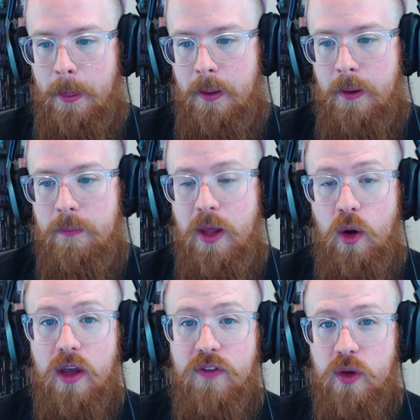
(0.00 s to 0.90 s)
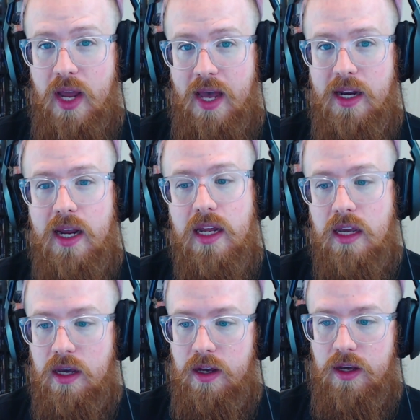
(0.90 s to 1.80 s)
Now, if you'd had
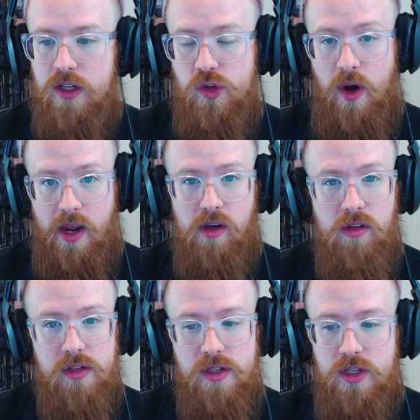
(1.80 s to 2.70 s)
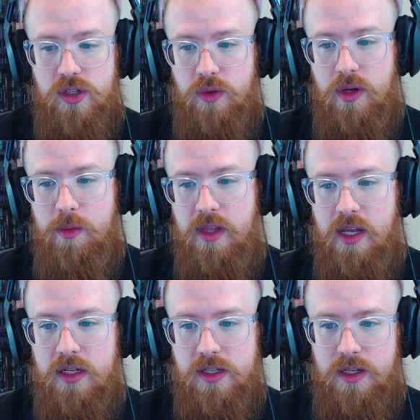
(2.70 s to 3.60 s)
any triangles that showed up in
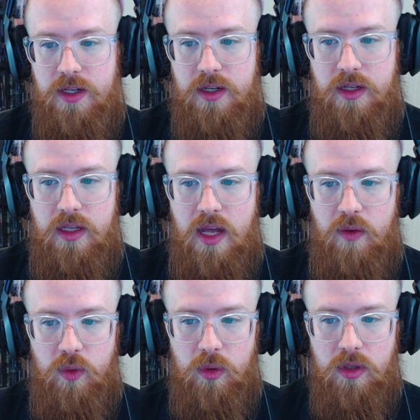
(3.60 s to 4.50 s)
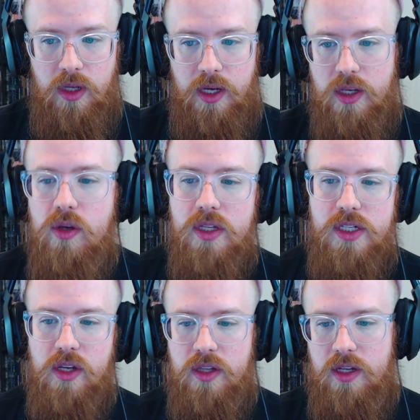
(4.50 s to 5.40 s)
that roll, you can
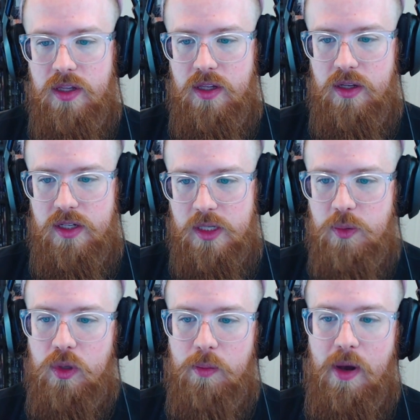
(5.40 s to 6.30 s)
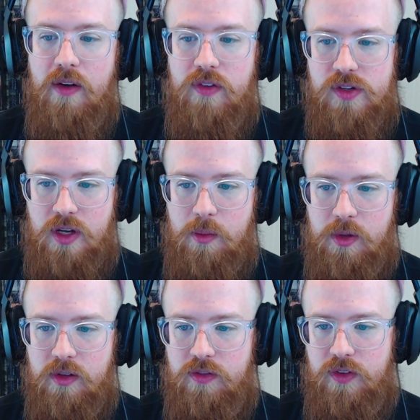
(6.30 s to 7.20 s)
see on the dice pool above, there's a
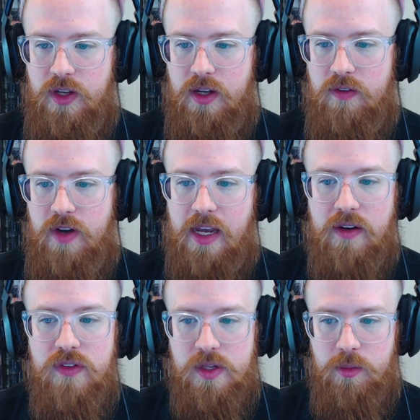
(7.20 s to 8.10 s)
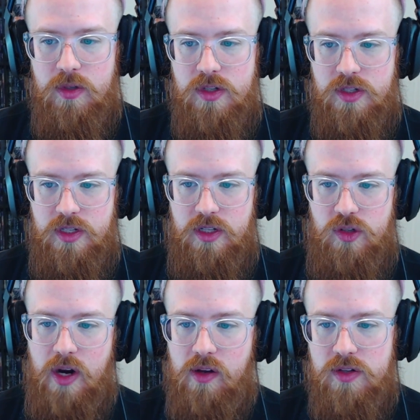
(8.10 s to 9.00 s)
couple of negative symbols. You can see the
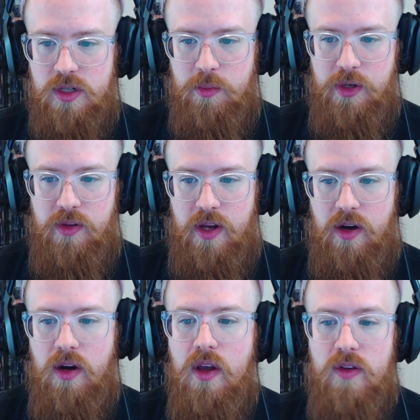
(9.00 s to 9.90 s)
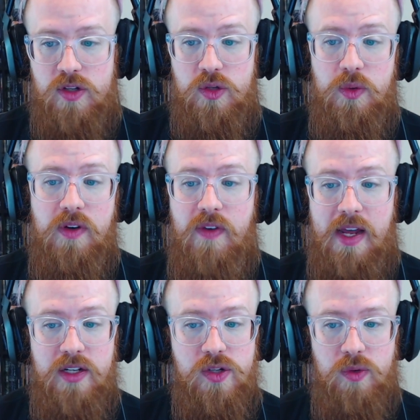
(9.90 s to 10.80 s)
triangles that appear there. There's also an
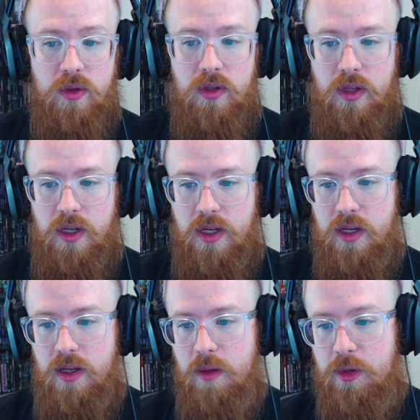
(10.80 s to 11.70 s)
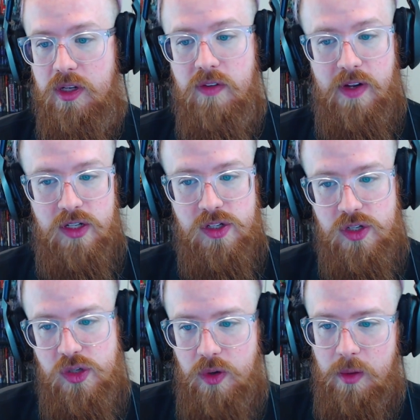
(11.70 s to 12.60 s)
advantage roll, ability advantage that
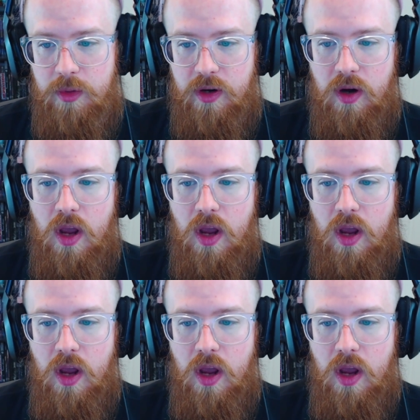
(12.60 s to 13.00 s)
showed up there.